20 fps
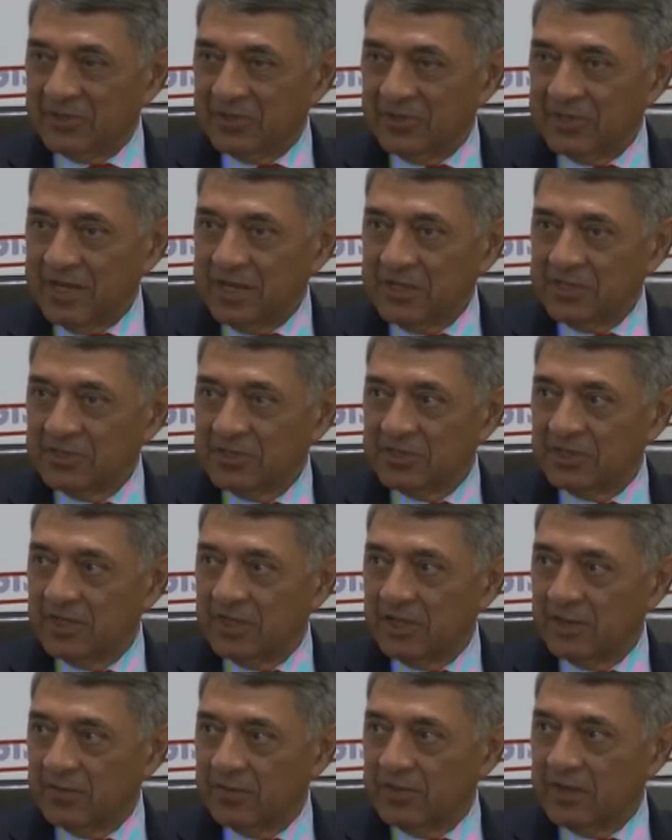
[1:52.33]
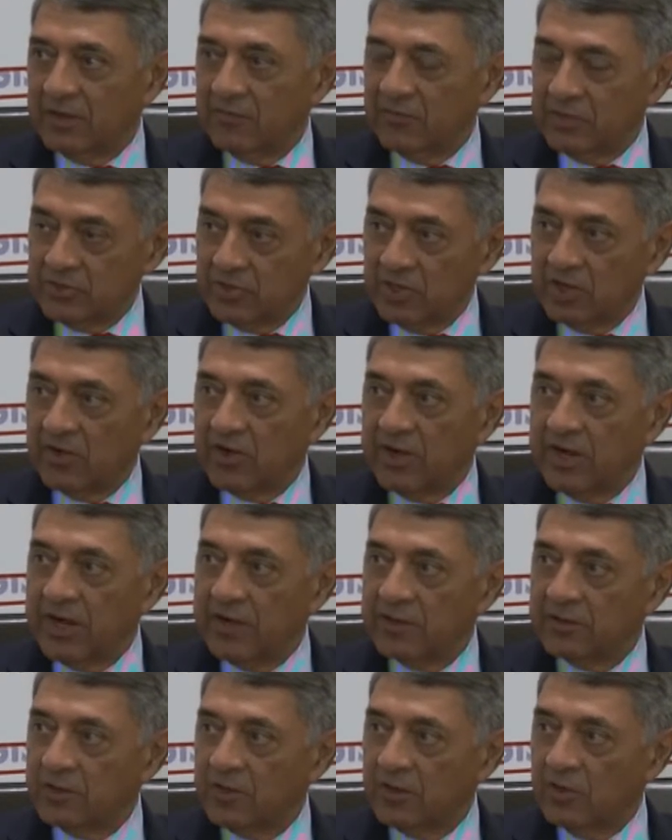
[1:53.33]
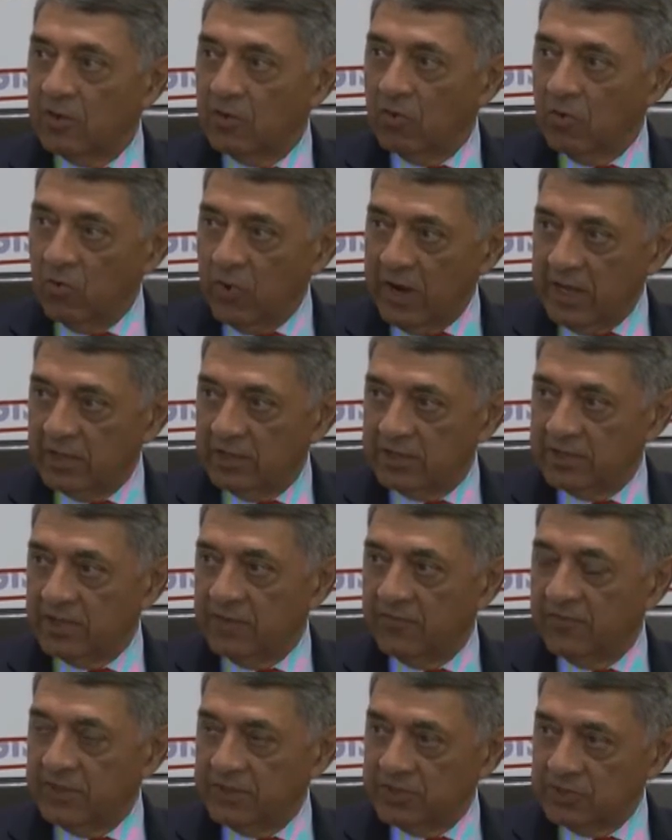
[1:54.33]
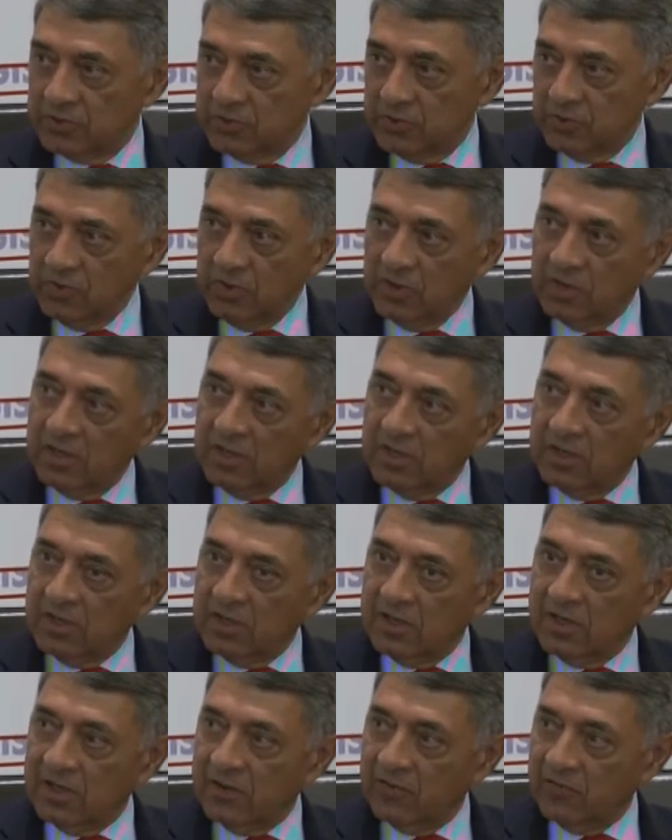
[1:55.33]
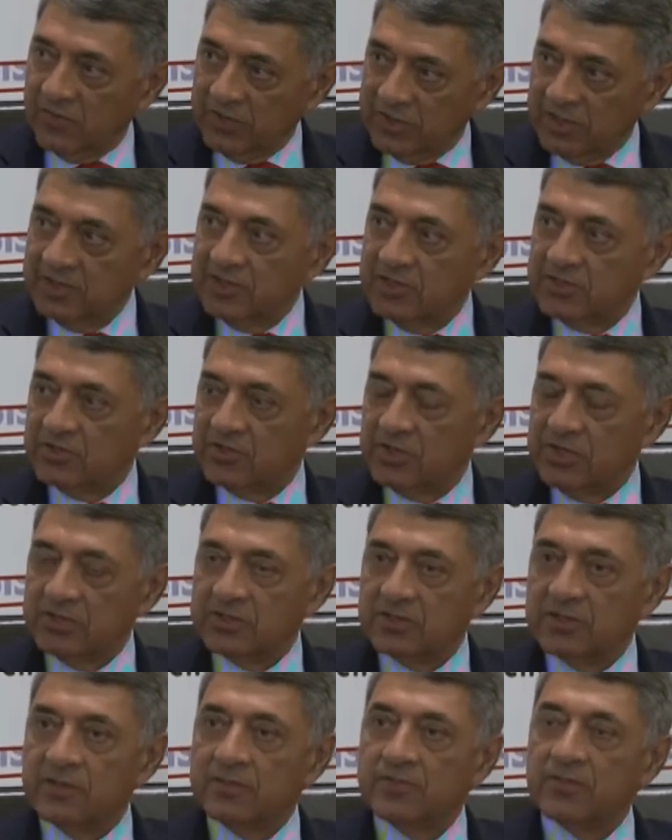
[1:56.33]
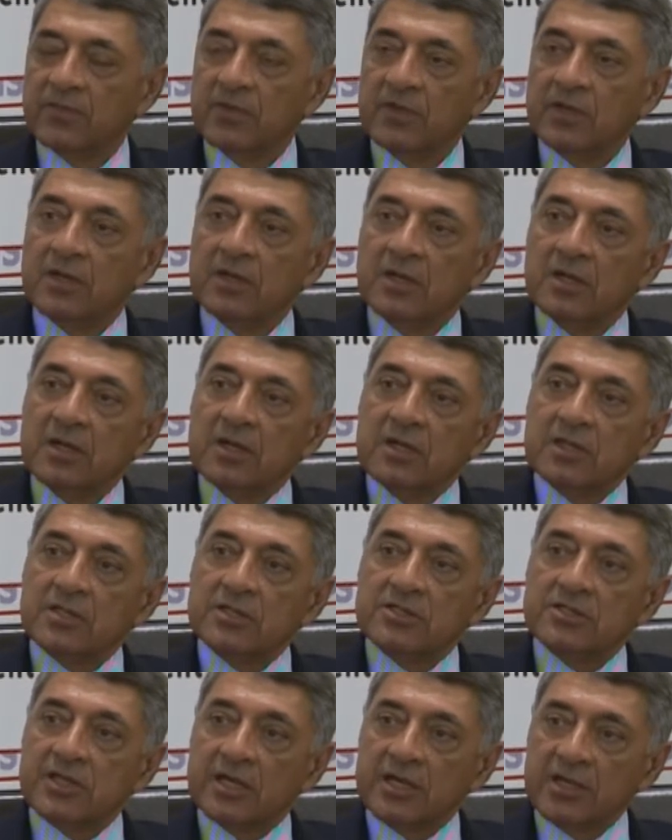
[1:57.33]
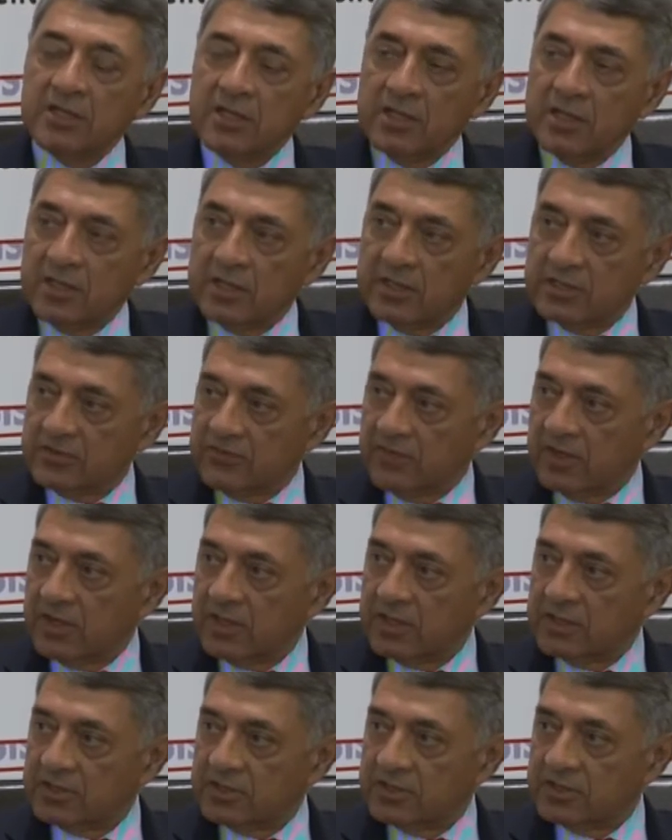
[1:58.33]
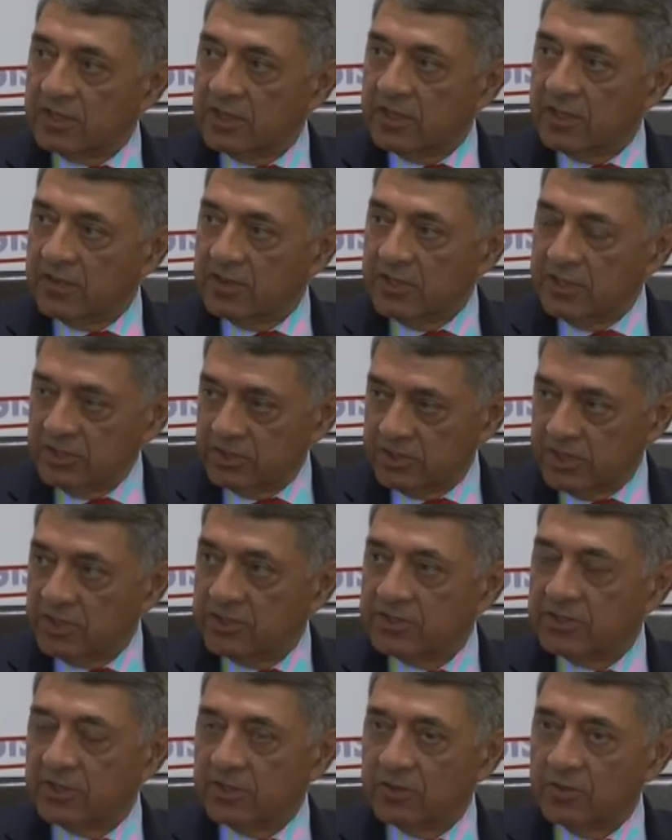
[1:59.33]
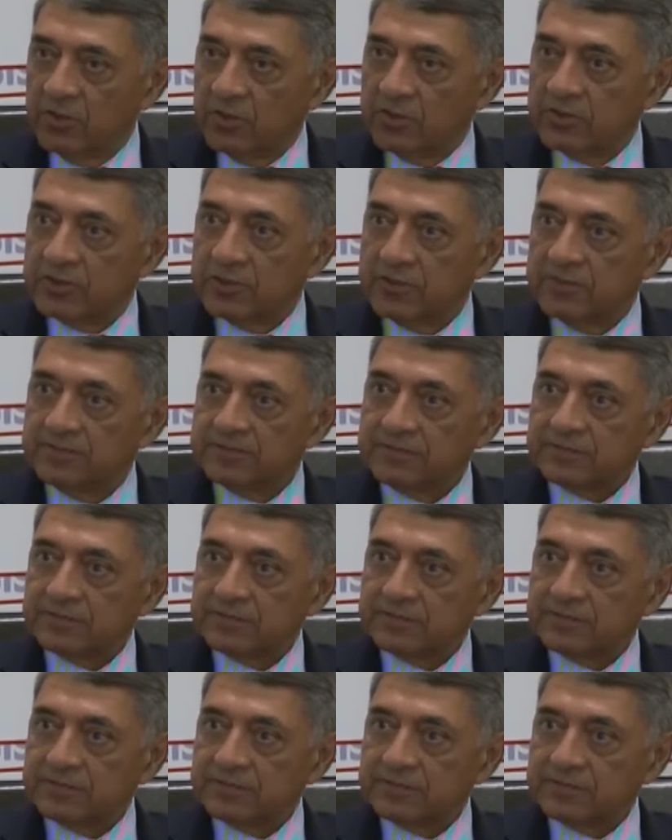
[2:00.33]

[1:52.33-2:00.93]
So that is, and which will create wealth, if it is true, within this region. The second thing, as far as East Asia goes,